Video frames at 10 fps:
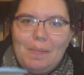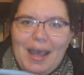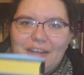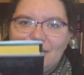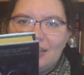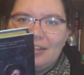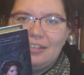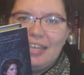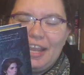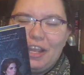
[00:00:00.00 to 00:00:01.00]
about
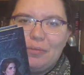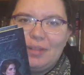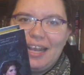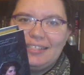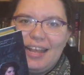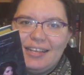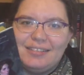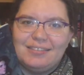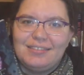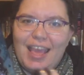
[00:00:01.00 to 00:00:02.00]
to take her place
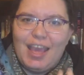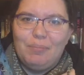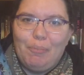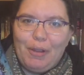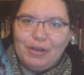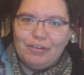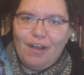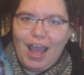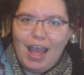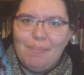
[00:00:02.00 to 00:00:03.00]
as the head bone
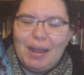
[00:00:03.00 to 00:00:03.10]
crier,